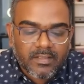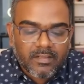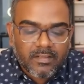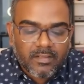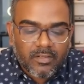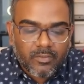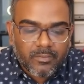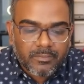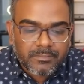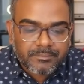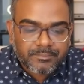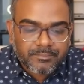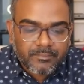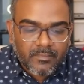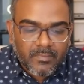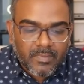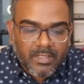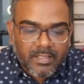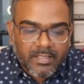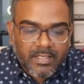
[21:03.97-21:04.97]
Now
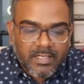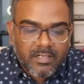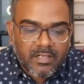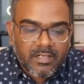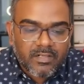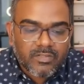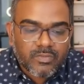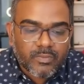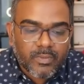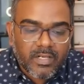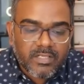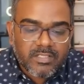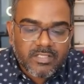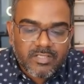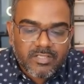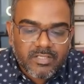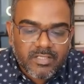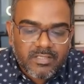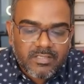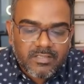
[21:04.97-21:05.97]
again, in Swaraj
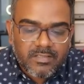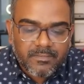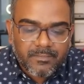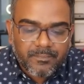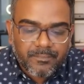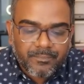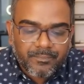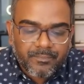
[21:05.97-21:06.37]
Engines,